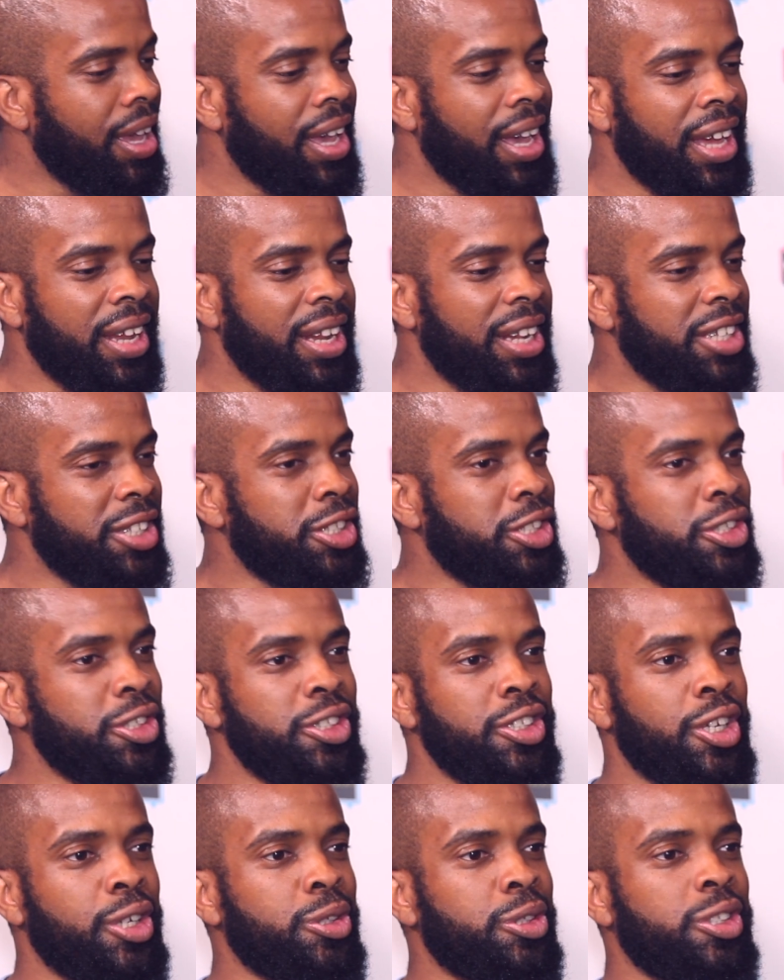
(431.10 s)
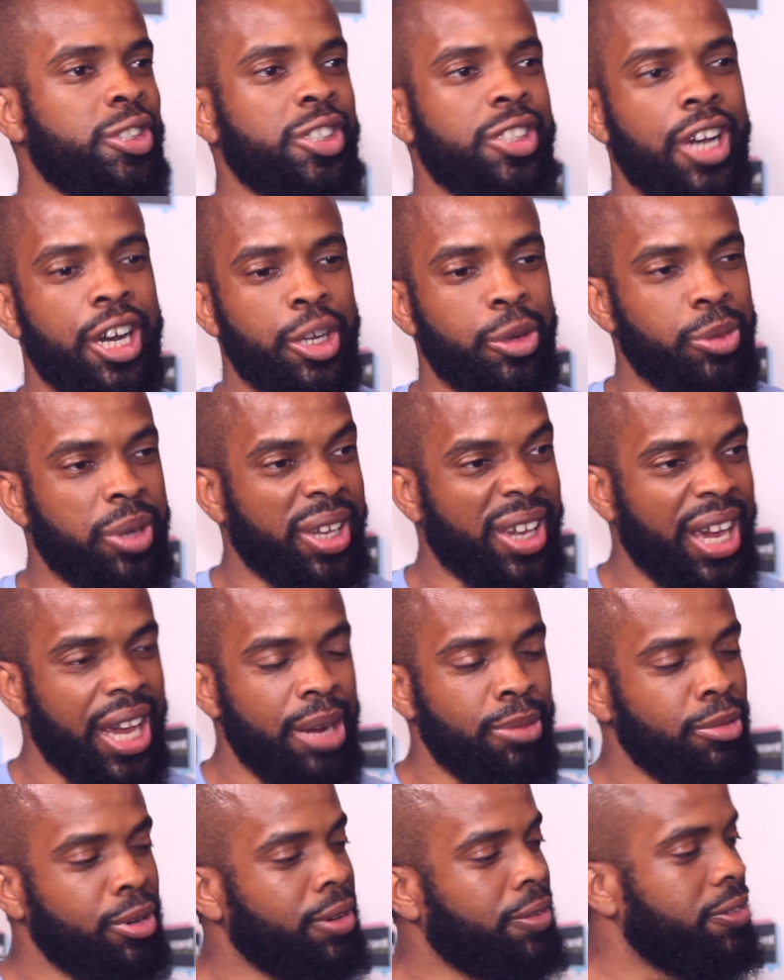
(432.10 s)
and then she started with the
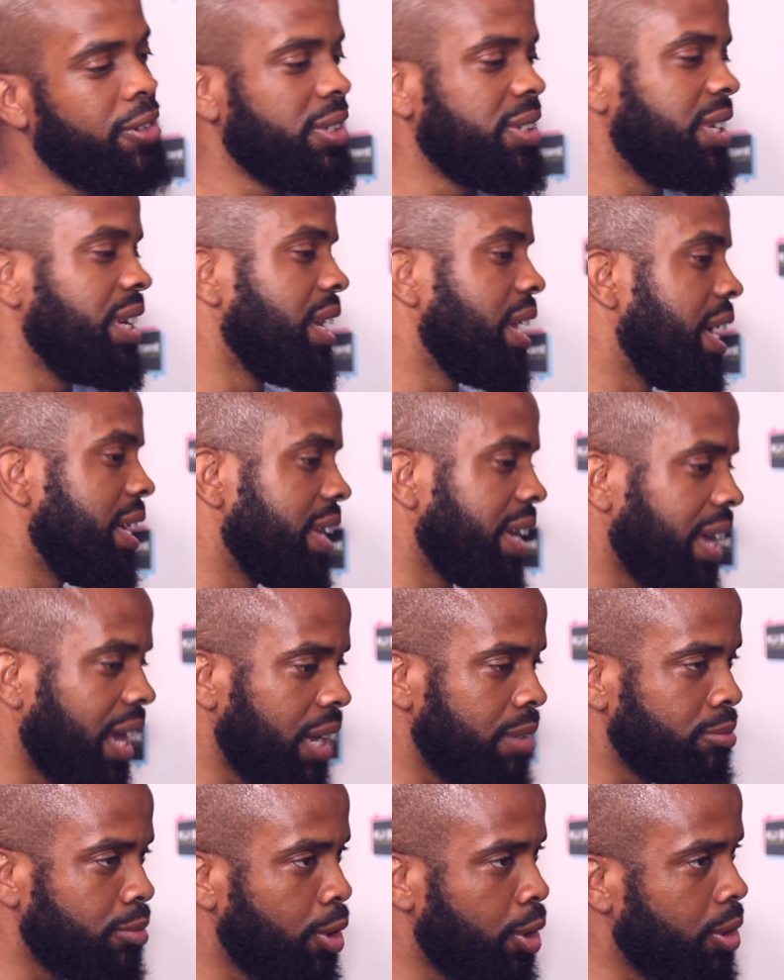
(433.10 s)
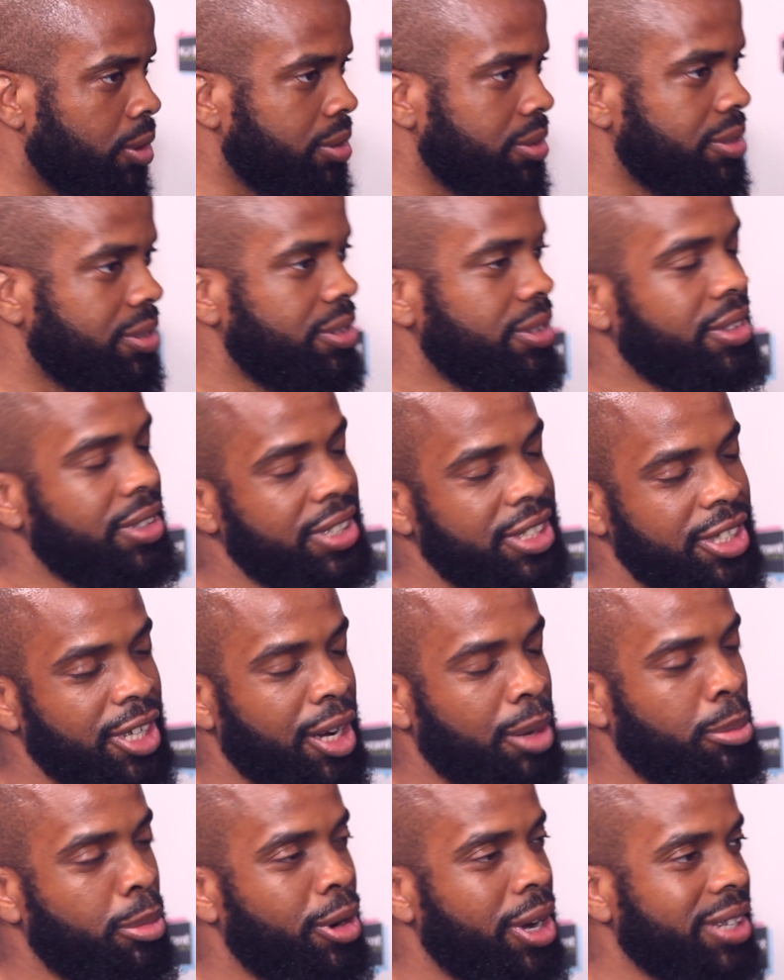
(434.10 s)
camera. I didn't like the camera,
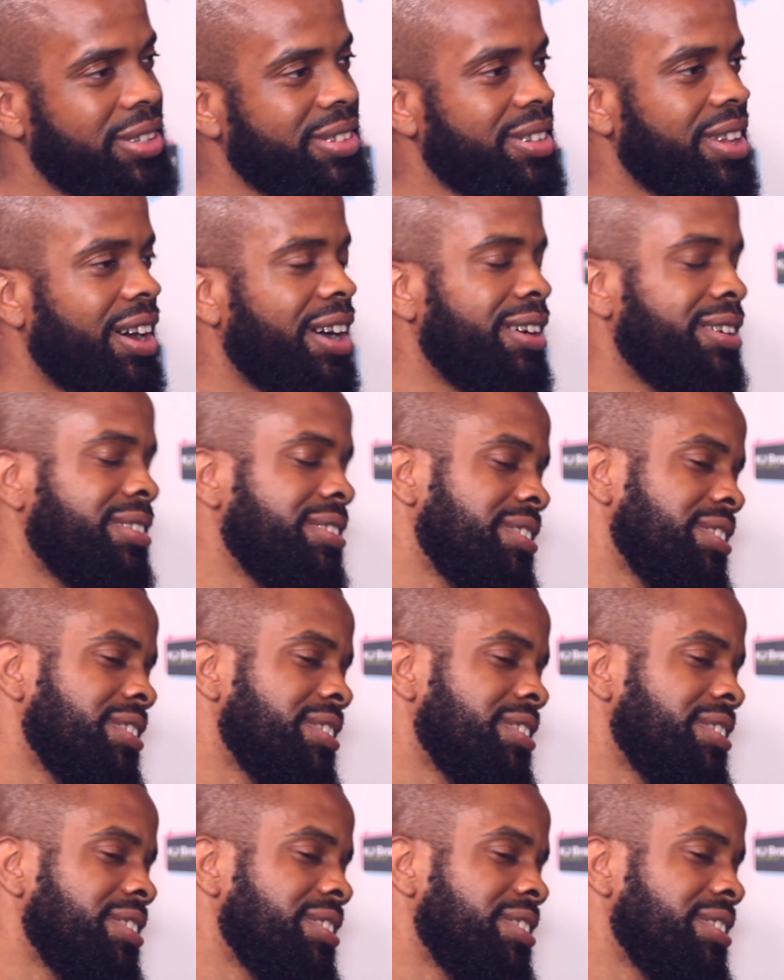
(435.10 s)
young boy style,